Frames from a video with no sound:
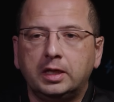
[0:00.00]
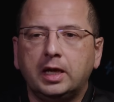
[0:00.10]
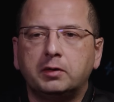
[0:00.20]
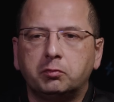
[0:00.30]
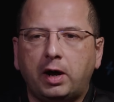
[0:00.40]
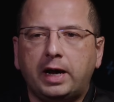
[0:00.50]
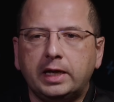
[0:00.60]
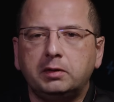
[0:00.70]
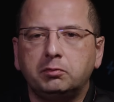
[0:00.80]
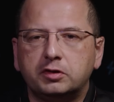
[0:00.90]
And
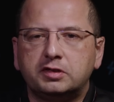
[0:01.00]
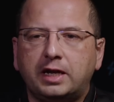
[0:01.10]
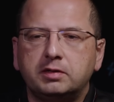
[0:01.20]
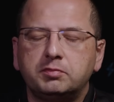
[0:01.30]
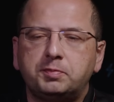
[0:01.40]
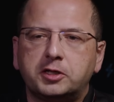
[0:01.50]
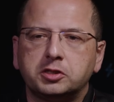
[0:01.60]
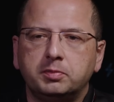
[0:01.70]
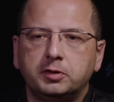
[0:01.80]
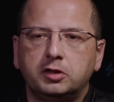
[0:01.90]
why was Adam
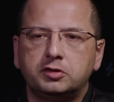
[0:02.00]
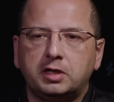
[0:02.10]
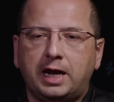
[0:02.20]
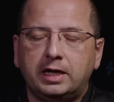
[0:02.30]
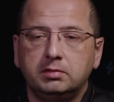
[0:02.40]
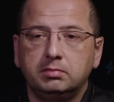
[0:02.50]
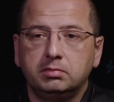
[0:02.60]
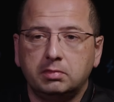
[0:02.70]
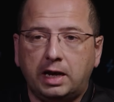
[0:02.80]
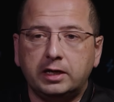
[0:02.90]
special? Because
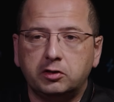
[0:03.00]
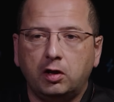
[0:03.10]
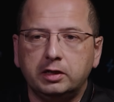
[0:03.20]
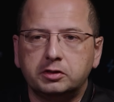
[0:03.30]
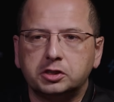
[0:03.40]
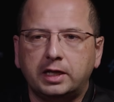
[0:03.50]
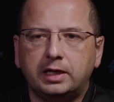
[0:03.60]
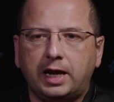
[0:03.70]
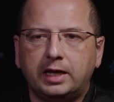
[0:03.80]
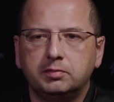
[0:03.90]
Adam had knowledge and
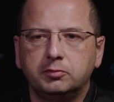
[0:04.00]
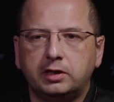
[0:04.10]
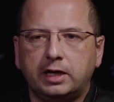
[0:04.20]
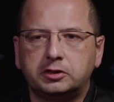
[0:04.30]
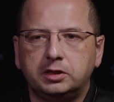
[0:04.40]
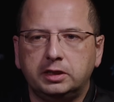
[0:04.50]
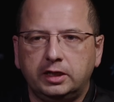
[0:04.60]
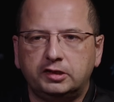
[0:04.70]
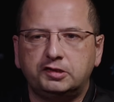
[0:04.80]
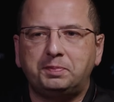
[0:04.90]
Adam could actually
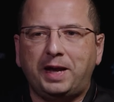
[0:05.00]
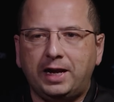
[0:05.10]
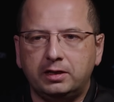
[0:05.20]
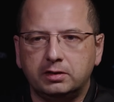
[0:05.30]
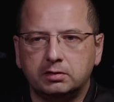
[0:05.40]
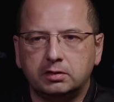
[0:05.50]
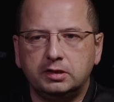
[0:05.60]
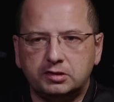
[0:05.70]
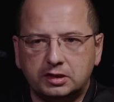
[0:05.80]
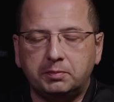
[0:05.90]
expand
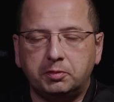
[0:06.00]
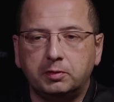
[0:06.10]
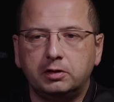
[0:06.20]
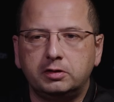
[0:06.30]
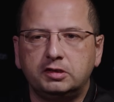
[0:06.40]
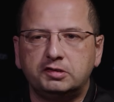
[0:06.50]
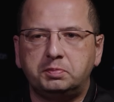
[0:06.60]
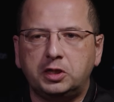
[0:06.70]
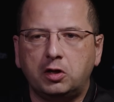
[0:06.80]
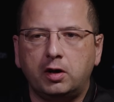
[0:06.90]
his capabilities
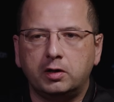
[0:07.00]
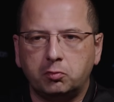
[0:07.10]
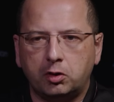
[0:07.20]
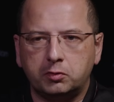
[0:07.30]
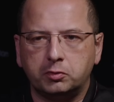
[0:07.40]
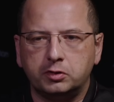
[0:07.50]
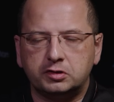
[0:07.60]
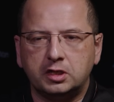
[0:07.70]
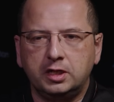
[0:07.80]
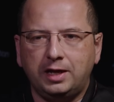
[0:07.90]
beyond what
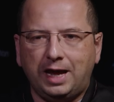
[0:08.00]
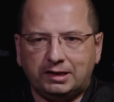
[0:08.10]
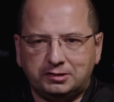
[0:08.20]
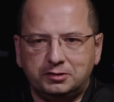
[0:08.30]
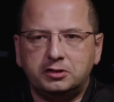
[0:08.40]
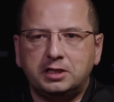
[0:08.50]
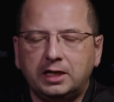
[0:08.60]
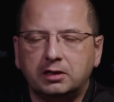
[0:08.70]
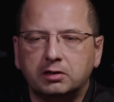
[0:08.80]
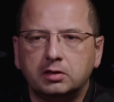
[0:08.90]
was
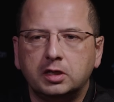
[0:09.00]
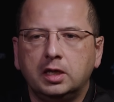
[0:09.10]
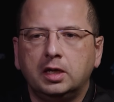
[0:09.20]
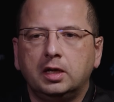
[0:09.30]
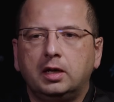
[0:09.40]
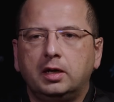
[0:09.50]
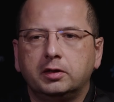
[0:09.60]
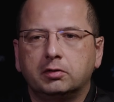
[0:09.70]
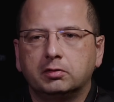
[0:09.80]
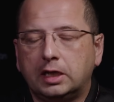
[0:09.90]
ascertained. Uh,
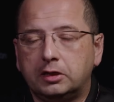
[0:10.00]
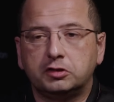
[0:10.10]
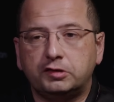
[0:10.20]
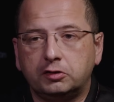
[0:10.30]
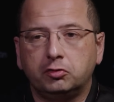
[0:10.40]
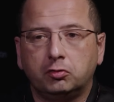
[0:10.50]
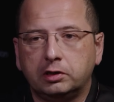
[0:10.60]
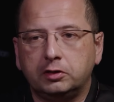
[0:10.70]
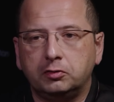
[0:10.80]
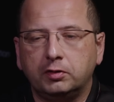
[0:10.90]
you know, the angels can
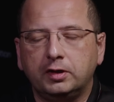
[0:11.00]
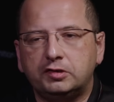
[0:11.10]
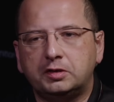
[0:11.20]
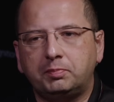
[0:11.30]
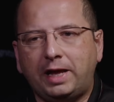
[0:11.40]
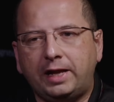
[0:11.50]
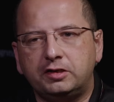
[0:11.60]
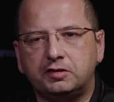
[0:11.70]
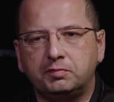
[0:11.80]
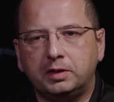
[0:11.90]
only do this, the
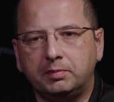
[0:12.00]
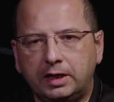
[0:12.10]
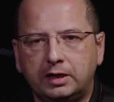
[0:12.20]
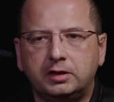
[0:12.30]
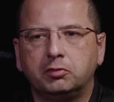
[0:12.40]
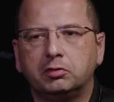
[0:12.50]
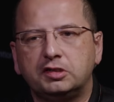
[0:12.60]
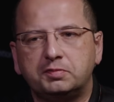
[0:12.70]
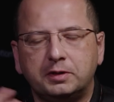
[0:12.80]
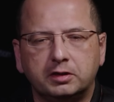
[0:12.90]
planets have been made, they only
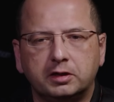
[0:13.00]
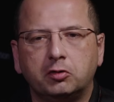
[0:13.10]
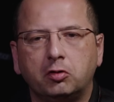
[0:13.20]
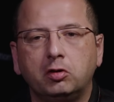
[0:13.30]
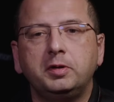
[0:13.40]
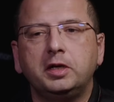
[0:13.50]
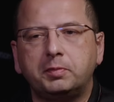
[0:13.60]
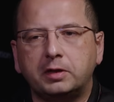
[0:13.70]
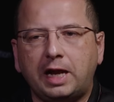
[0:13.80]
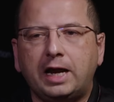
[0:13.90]
spin in their orbit,
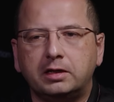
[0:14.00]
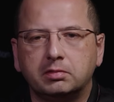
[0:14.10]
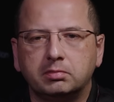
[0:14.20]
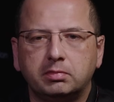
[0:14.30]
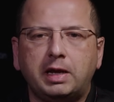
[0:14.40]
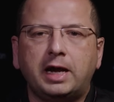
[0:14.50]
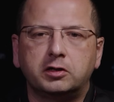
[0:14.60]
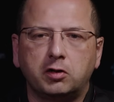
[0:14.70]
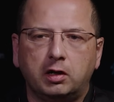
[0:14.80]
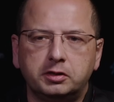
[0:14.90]
but Adam had
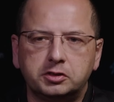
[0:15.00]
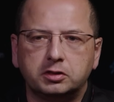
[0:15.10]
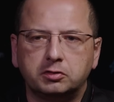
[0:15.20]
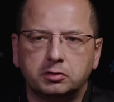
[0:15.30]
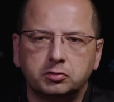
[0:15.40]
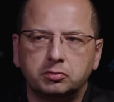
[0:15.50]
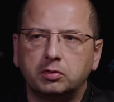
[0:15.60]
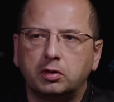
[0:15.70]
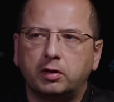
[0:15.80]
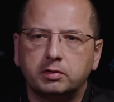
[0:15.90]
knowledge and could do
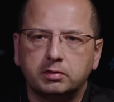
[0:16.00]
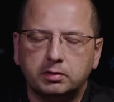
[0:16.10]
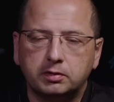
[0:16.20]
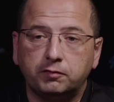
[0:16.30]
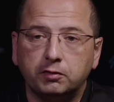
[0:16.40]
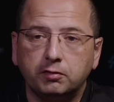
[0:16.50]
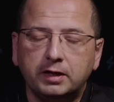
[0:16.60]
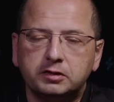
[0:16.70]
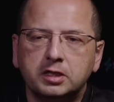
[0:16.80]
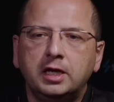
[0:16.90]
a lot of different
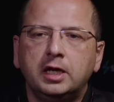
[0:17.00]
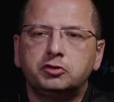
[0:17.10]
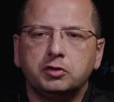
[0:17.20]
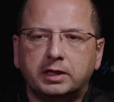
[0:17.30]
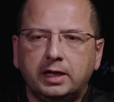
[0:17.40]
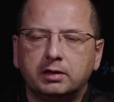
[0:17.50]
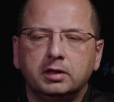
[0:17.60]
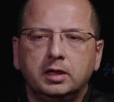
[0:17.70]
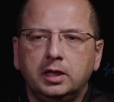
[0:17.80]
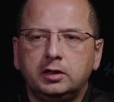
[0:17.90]
things. So again,
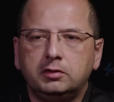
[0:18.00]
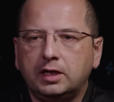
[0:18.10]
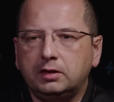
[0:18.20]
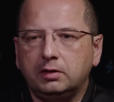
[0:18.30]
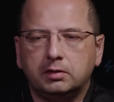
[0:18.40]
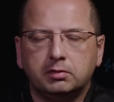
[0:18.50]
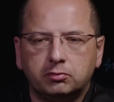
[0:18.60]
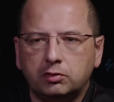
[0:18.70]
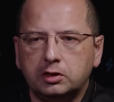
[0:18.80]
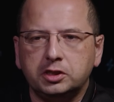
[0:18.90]
you take the
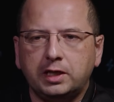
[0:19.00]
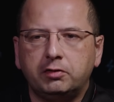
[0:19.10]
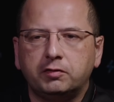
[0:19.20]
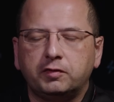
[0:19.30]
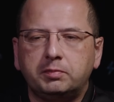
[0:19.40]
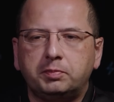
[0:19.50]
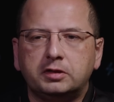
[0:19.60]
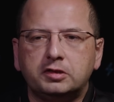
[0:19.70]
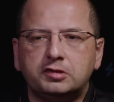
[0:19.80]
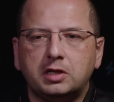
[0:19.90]
religion out of it, but
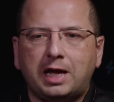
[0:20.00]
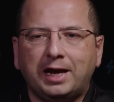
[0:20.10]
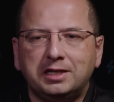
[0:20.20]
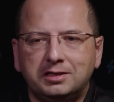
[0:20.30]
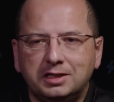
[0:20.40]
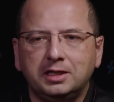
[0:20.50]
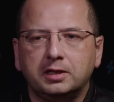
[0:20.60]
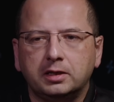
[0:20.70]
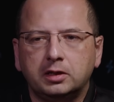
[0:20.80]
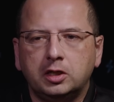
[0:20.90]
this
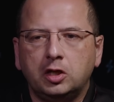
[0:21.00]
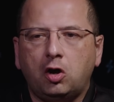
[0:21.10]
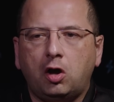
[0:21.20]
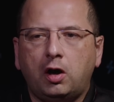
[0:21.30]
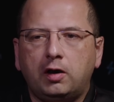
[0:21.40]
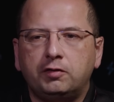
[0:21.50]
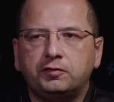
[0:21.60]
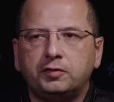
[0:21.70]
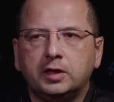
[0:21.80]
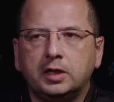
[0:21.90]
idea of